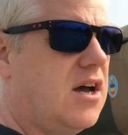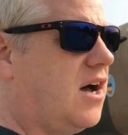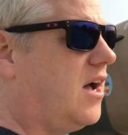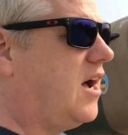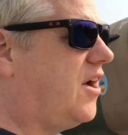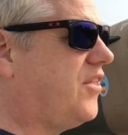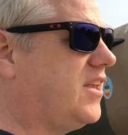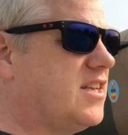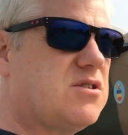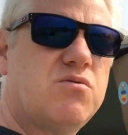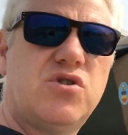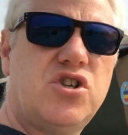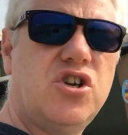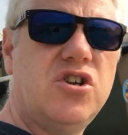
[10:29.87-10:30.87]
I think this
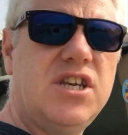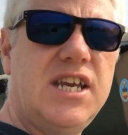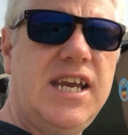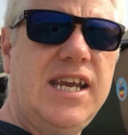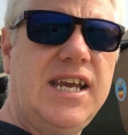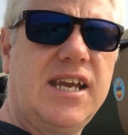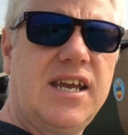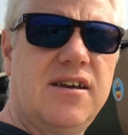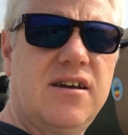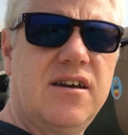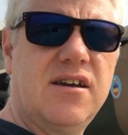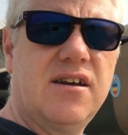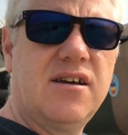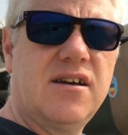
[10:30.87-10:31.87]
was unique
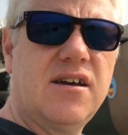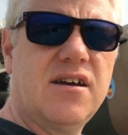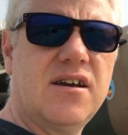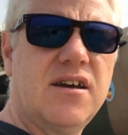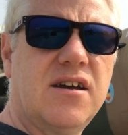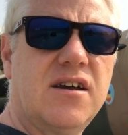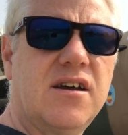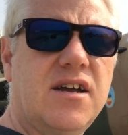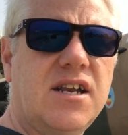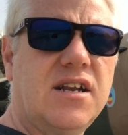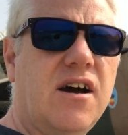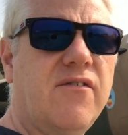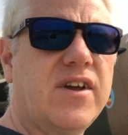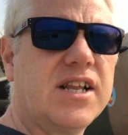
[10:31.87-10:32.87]
in
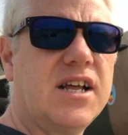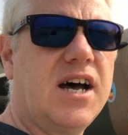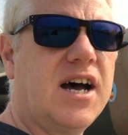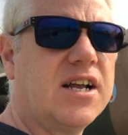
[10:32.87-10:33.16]
having that.